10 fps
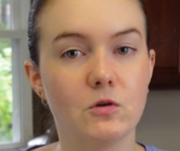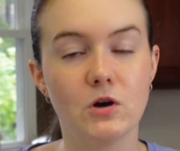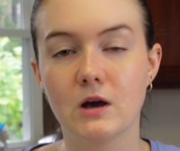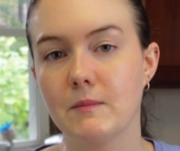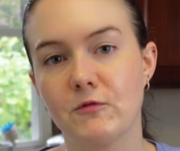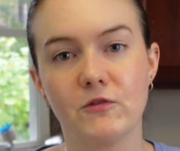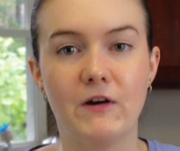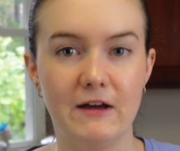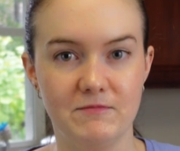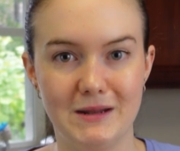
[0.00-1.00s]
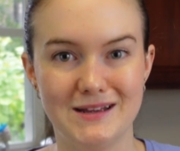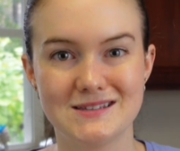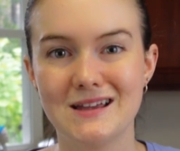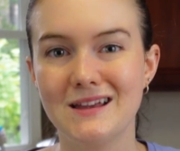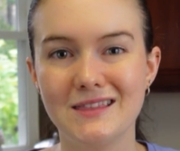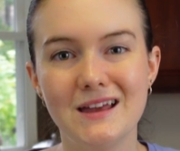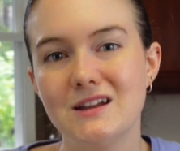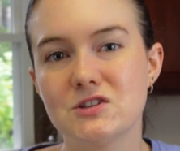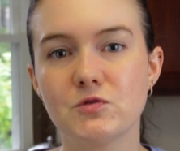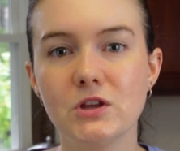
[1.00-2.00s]
cook up for 5 minutes. Then
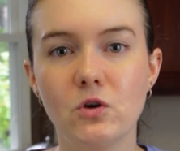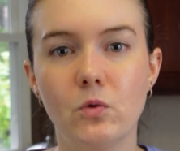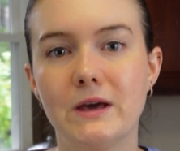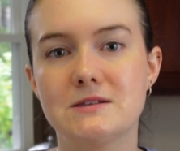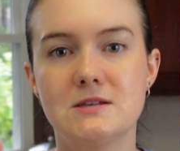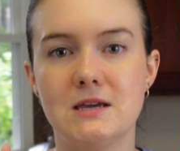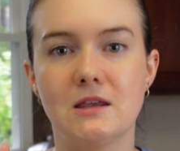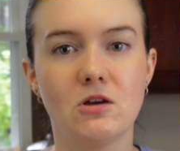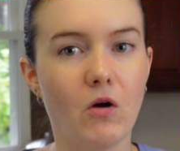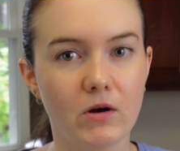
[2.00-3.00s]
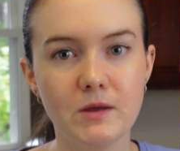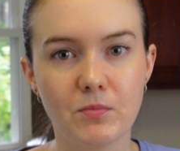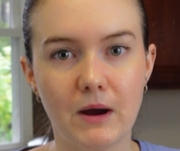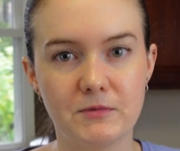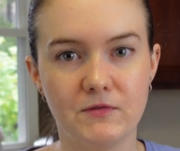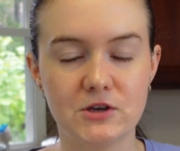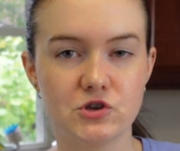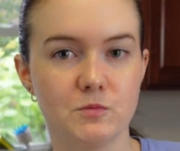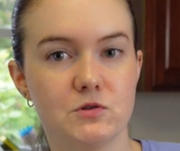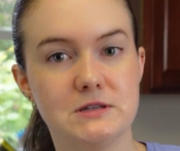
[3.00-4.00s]
it's really quick to take the already prepped
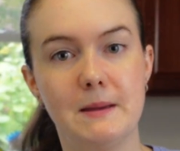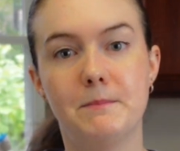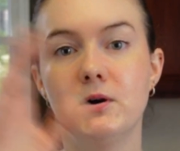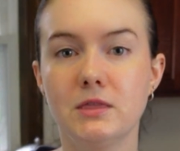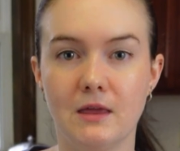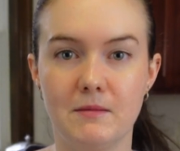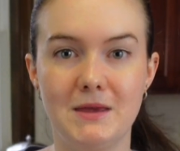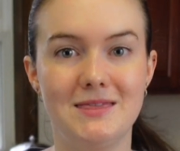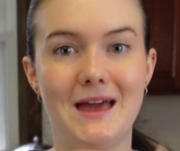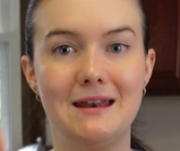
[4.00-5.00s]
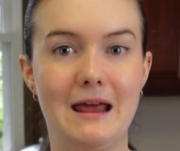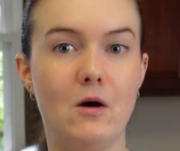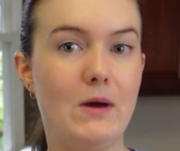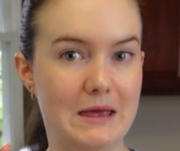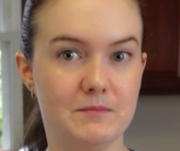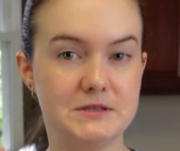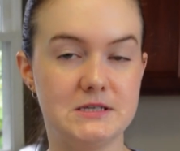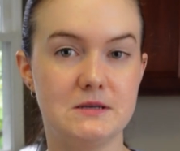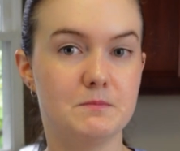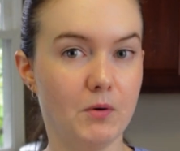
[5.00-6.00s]
vegetables and put them in that now
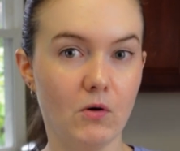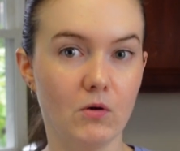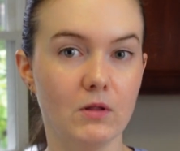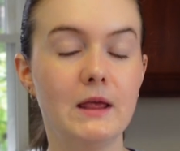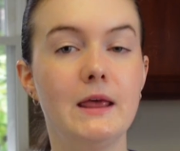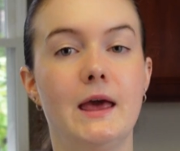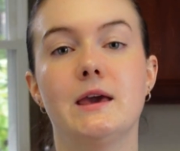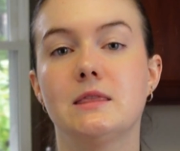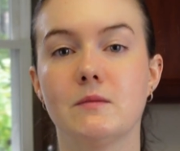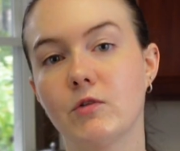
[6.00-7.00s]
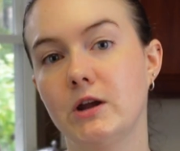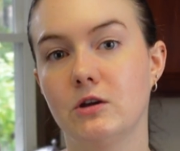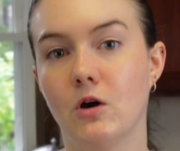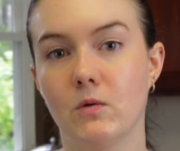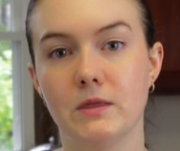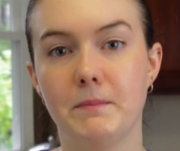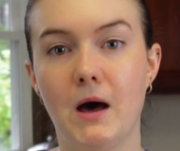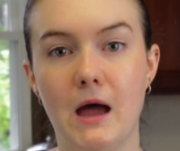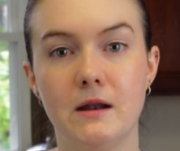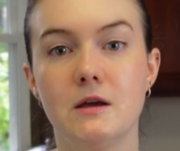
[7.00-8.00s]
empty bowl and get them ready to go in the
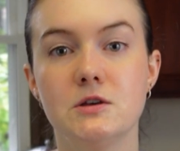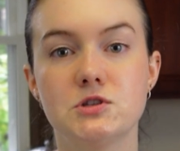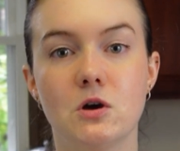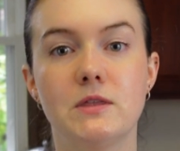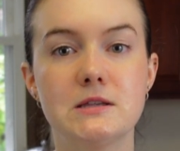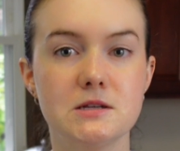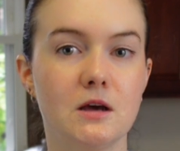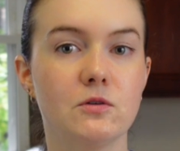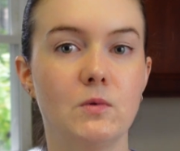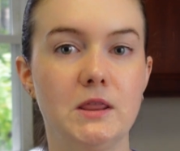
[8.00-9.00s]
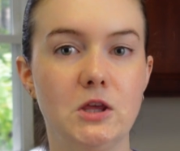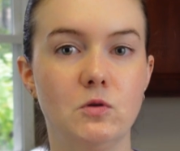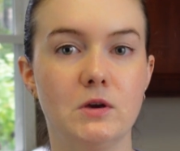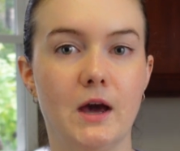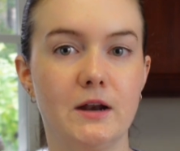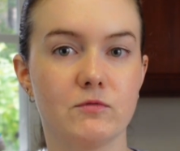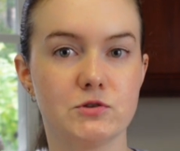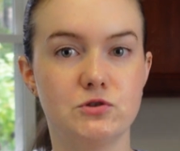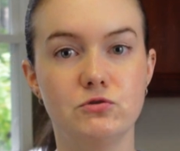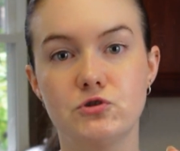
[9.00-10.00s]
pot. So that's another way that you can kind of
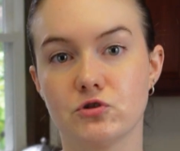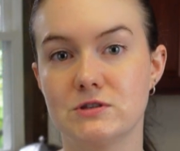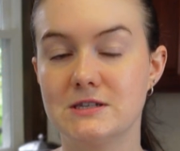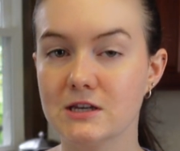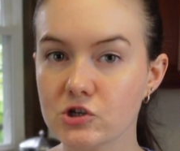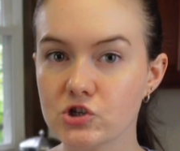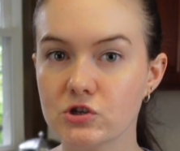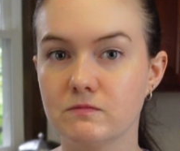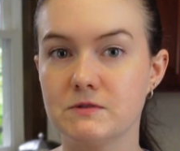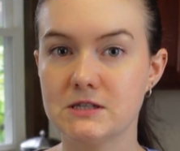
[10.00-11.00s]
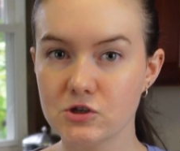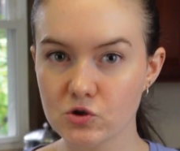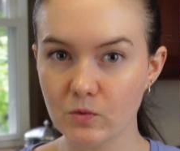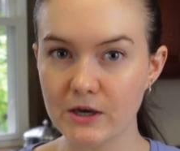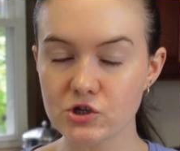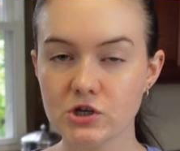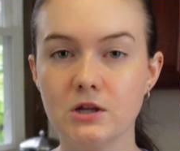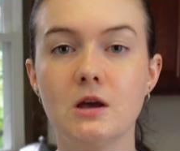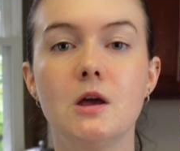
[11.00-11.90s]
reduce your dish situation,